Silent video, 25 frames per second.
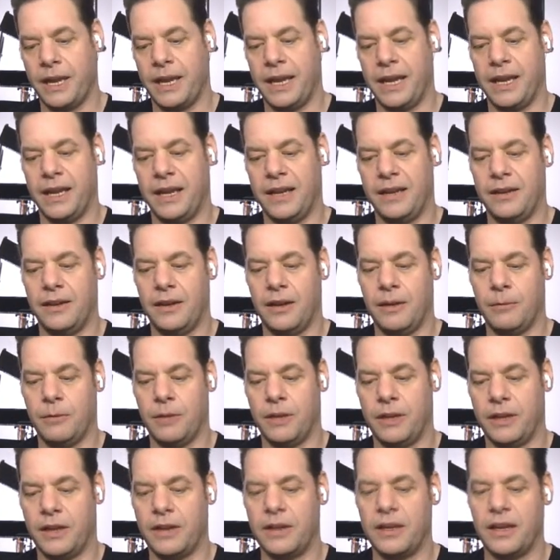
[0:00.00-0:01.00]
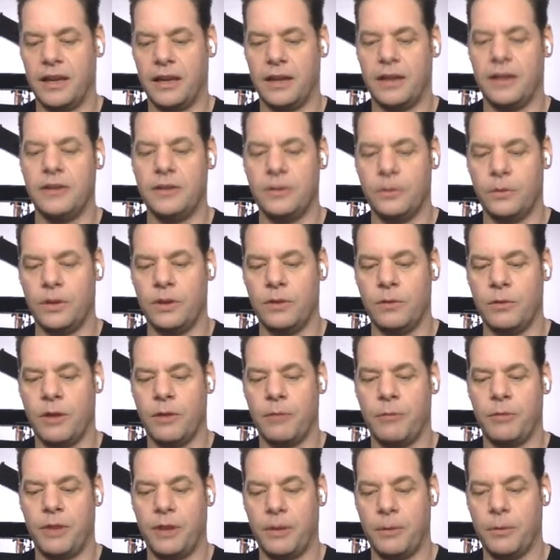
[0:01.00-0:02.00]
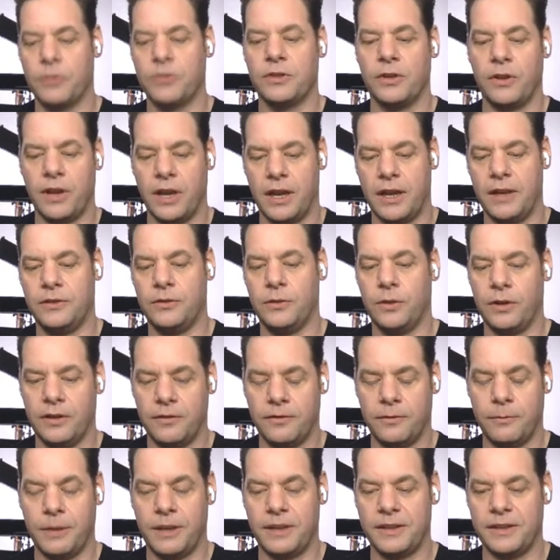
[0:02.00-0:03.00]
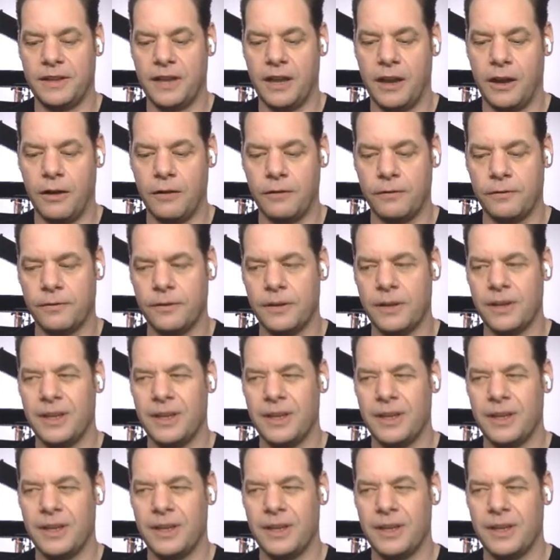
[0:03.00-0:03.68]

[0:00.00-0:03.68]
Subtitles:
and I'm like, okay, I'm going to do what you want, but I'm also kind of doing it for myself.